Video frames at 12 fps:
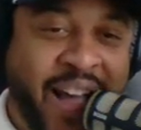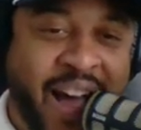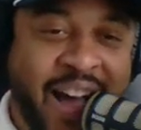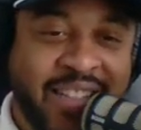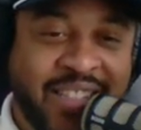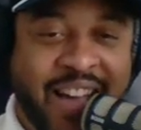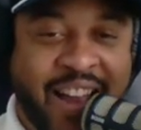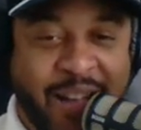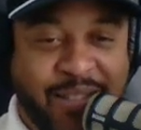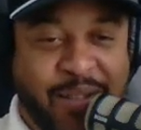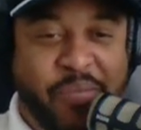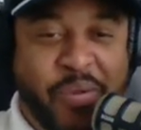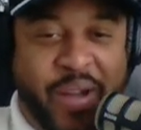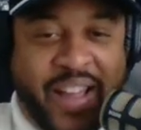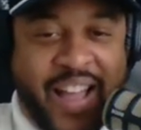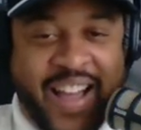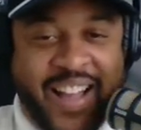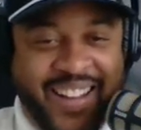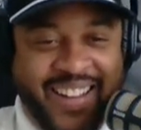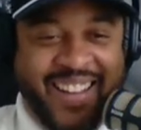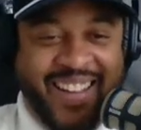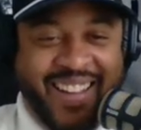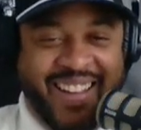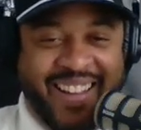
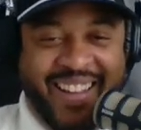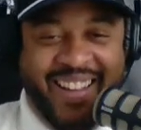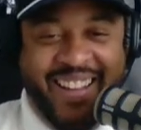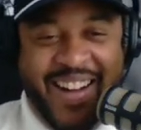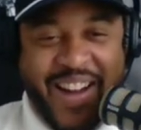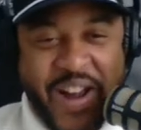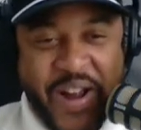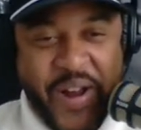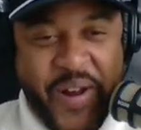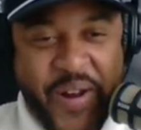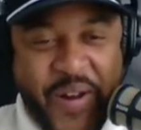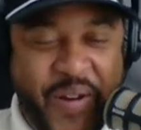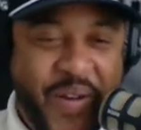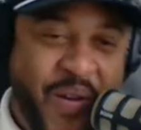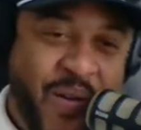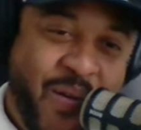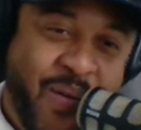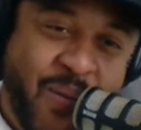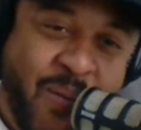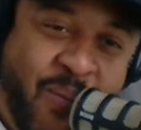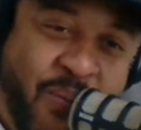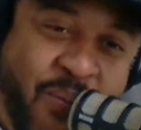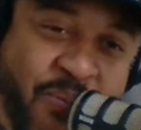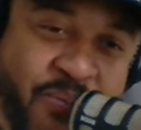
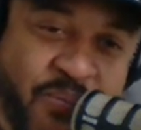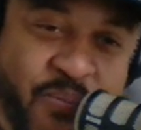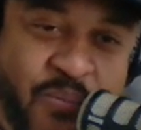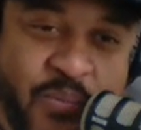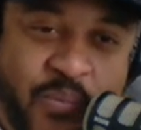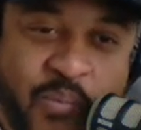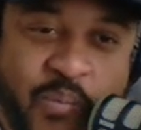This person isn't speaking.